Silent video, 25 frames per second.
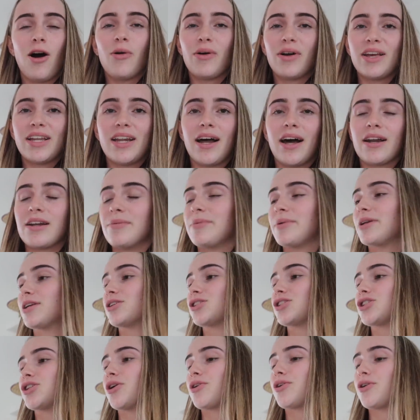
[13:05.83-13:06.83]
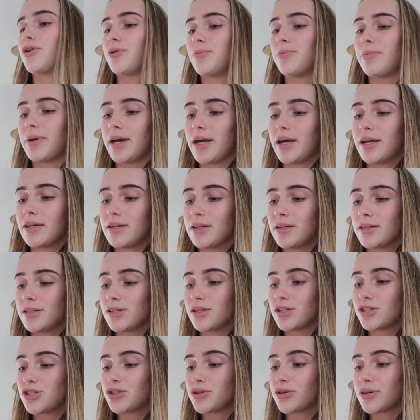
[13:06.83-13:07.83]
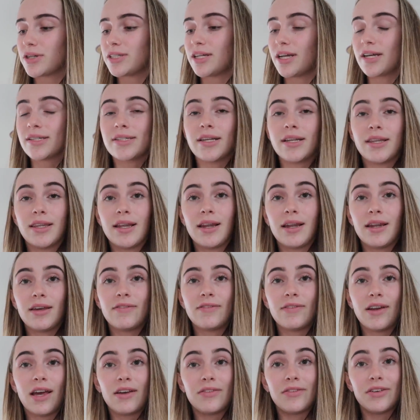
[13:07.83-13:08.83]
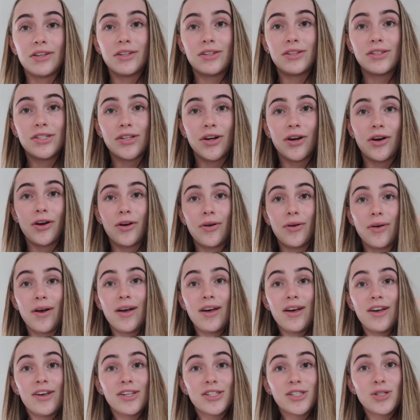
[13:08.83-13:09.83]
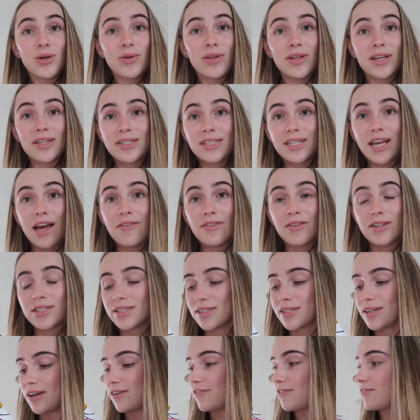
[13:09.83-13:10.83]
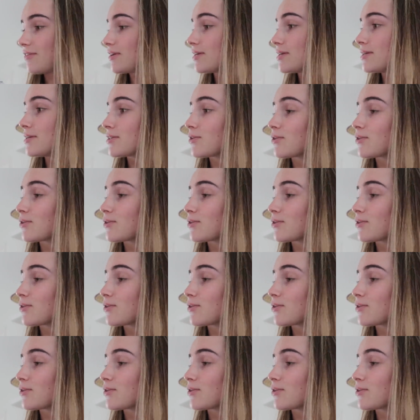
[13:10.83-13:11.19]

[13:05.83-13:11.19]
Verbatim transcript: I'll get out in a minute and show you, but it is sugar dust and lily flavored. So saw this, gave it a sniff.